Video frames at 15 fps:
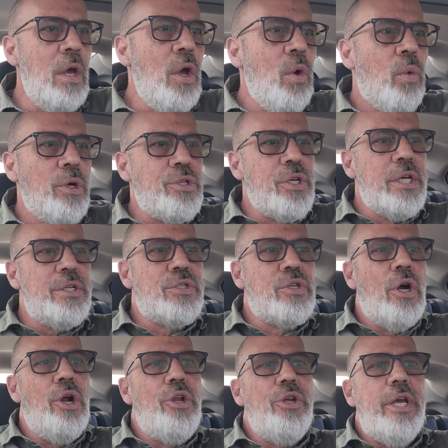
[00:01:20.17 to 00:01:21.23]
Once you get
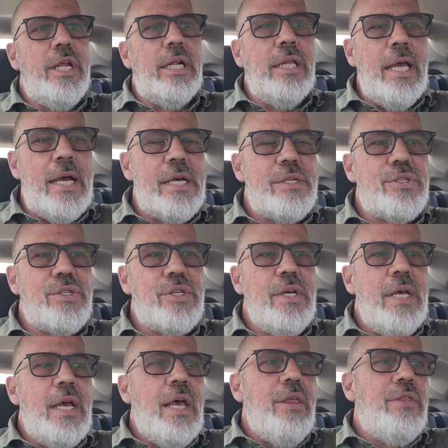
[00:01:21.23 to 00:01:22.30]
started and you get a list,
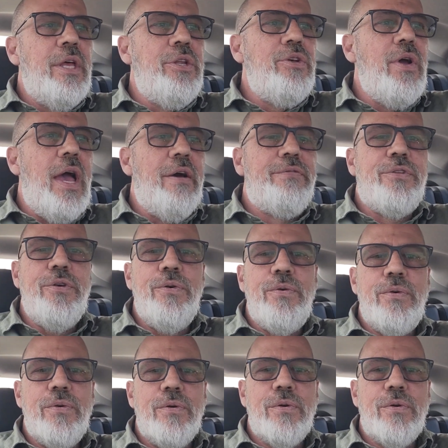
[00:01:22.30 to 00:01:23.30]
then you have to